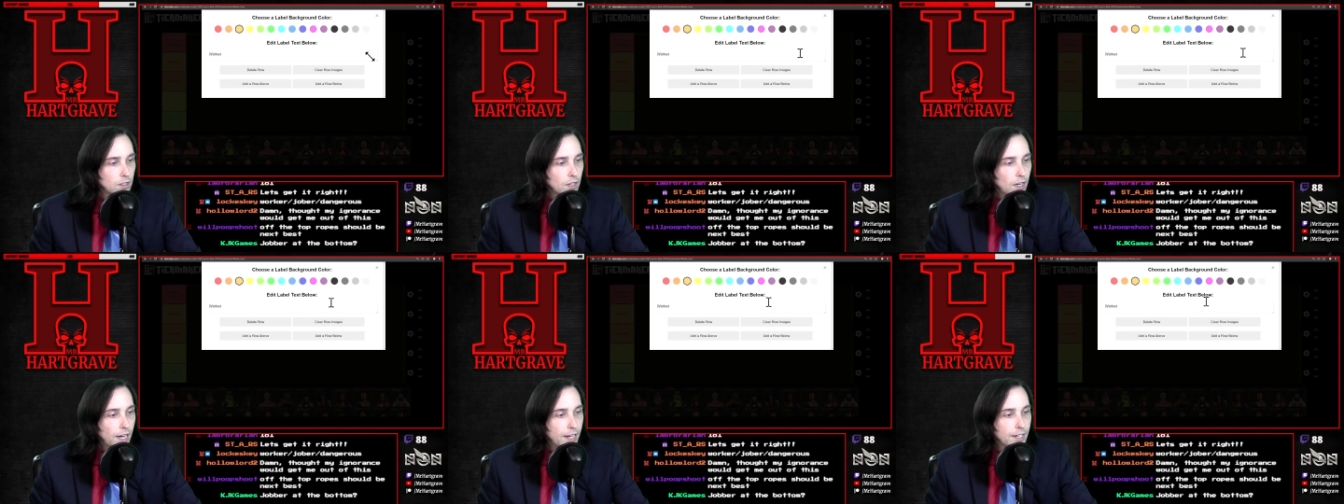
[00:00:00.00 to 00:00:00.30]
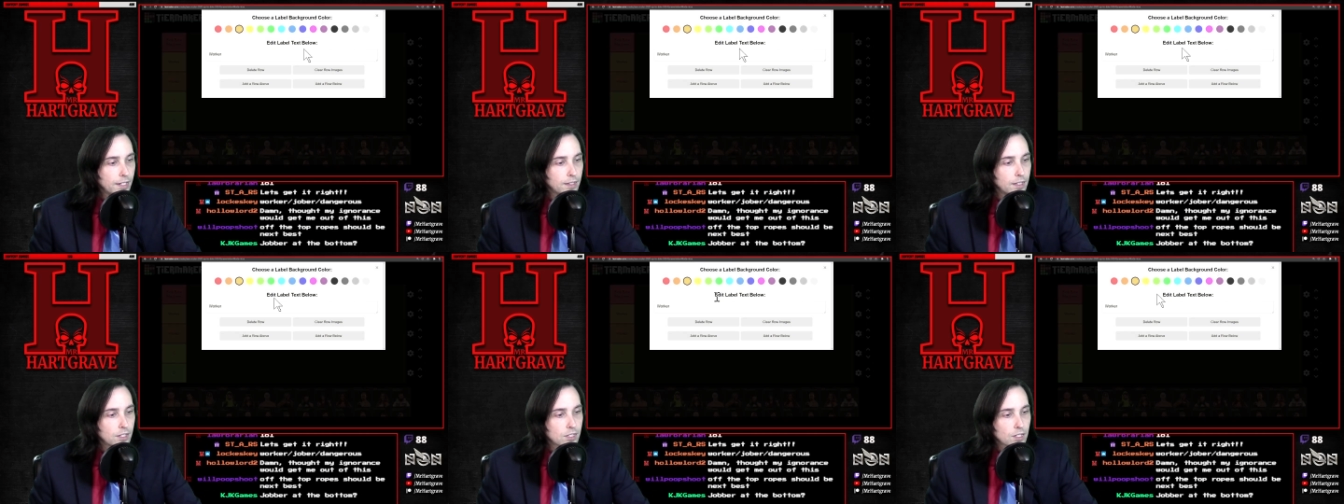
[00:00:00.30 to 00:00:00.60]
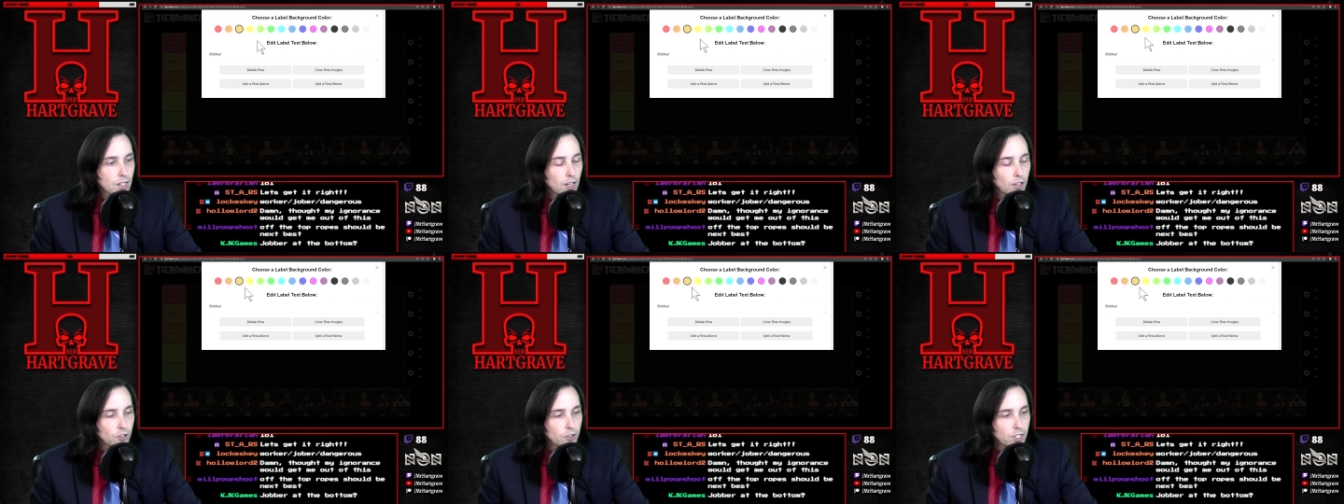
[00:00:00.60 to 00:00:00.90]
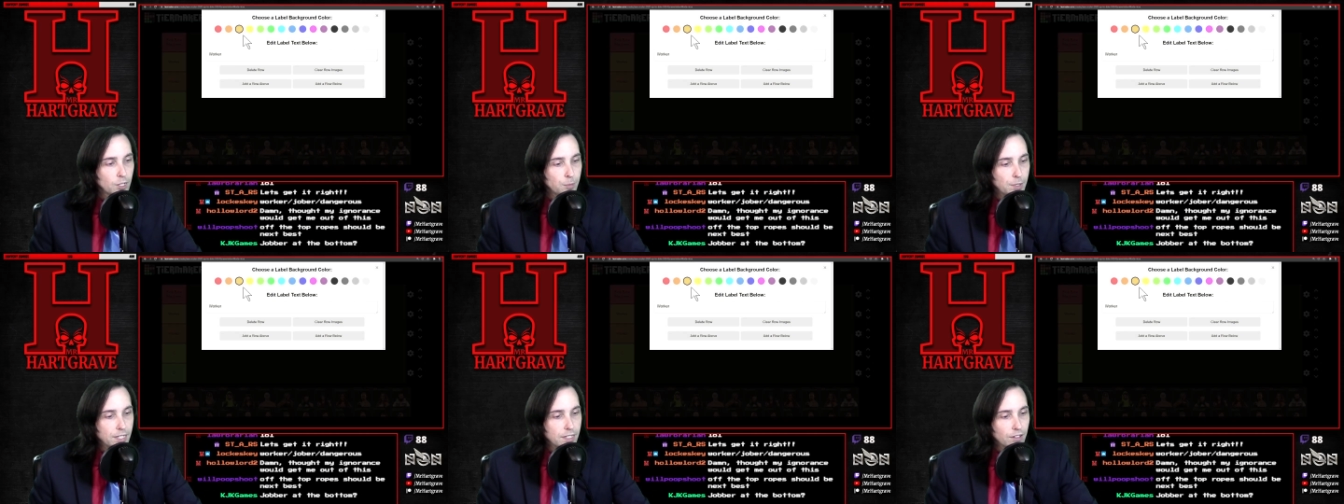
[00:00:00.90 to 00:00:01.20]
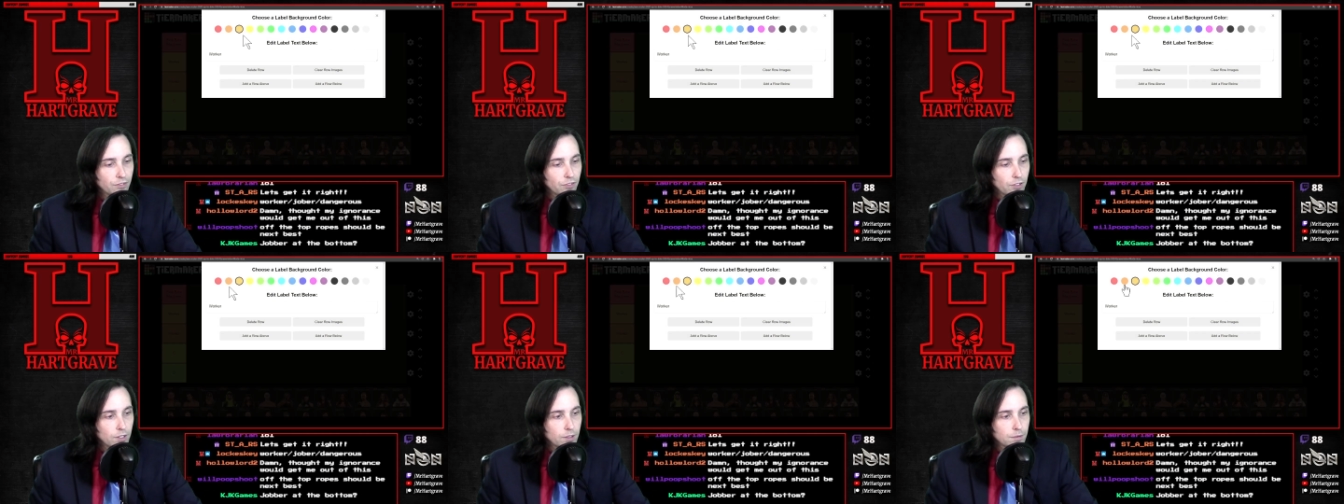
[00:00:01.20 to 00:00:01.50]
I need this color to be
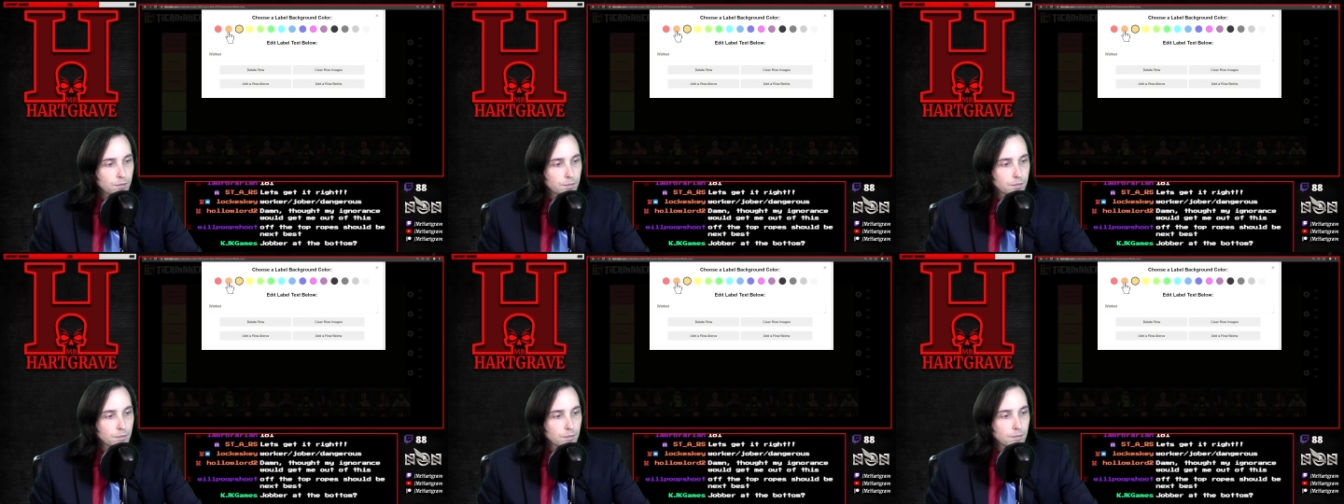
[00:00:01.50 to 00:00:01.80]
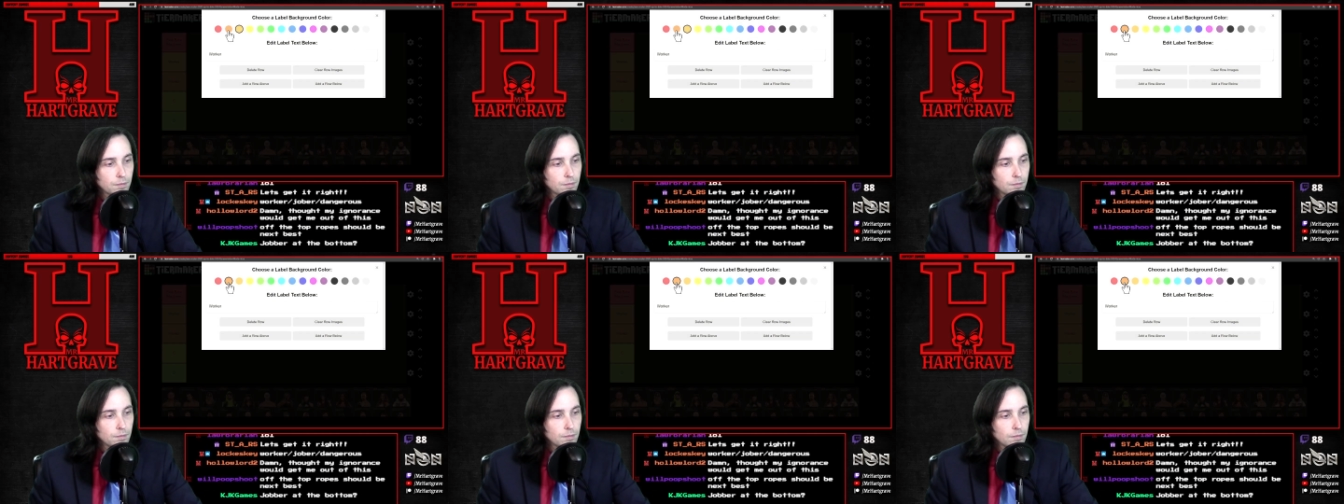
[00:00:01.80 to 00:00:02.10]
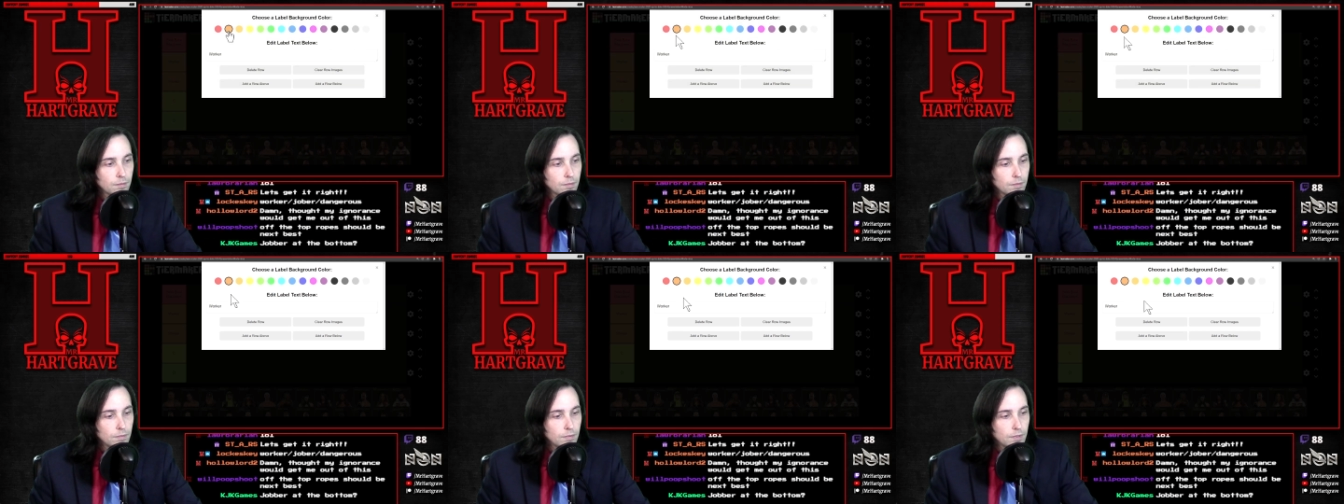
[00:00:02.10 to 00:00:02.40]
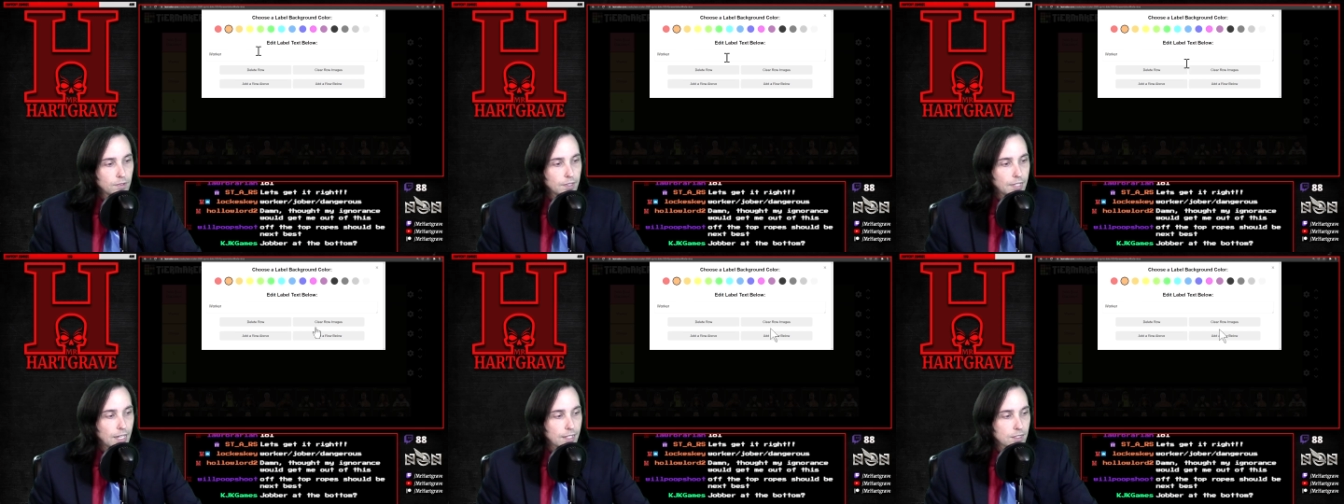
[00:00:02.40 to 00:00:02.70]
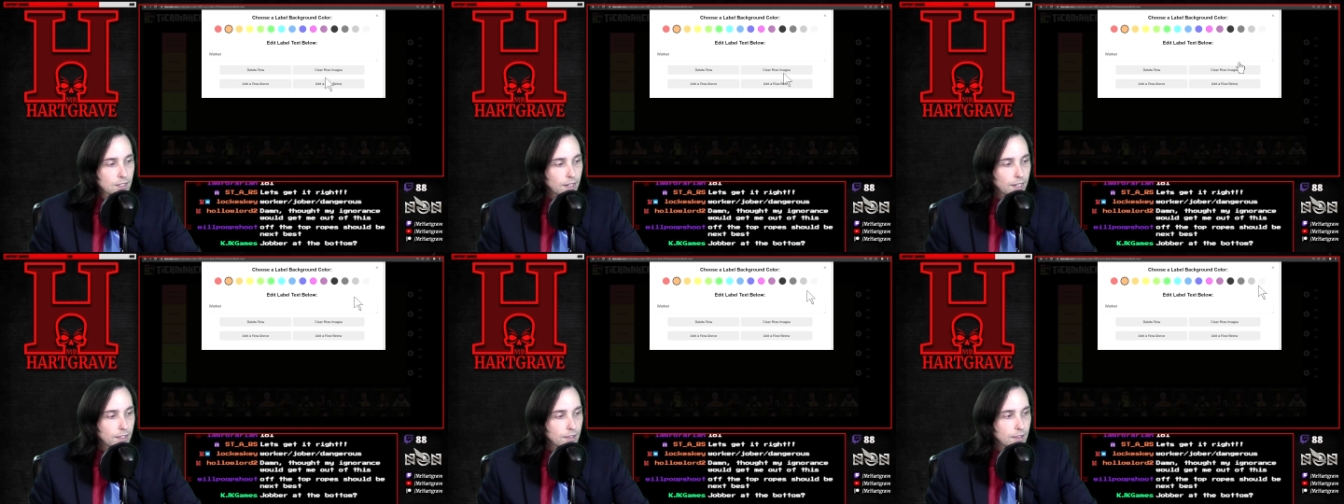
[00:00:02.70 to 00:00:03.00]
different. That's
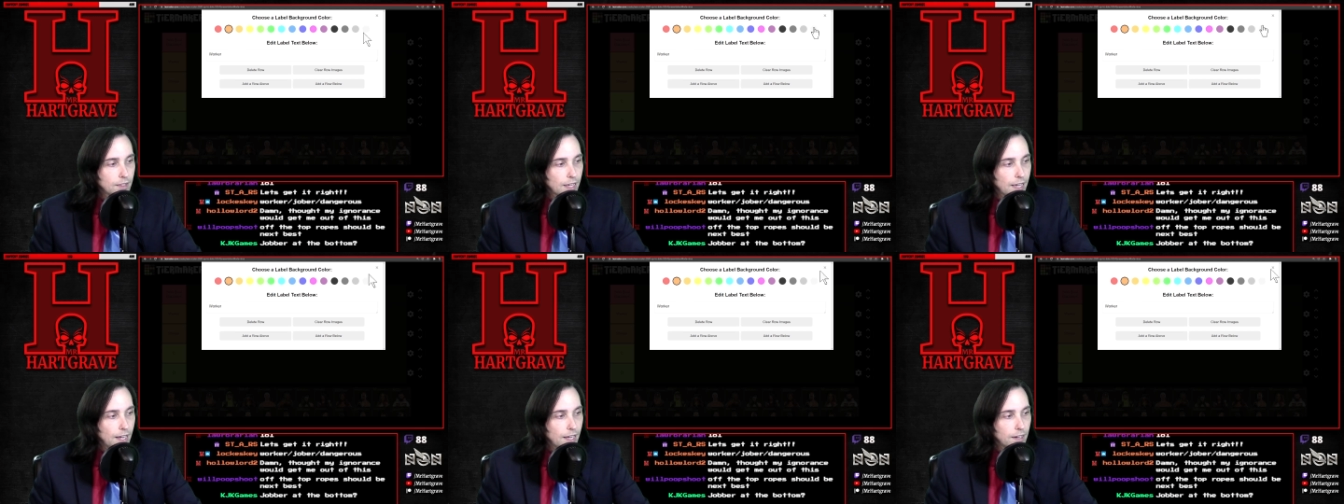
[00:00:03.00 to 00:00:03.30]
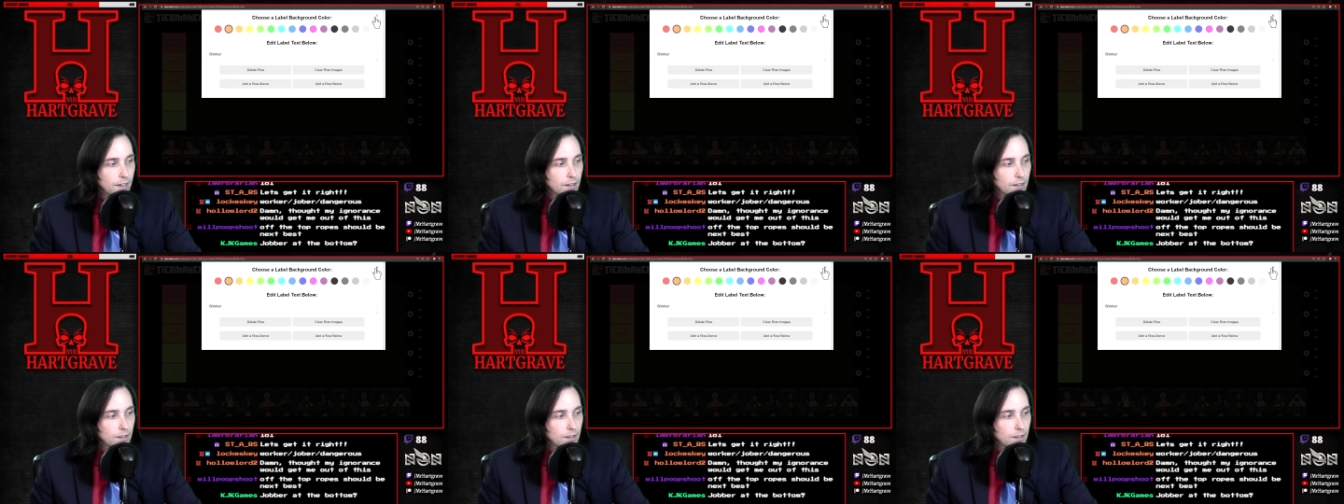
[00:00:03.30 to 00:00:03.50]
like that.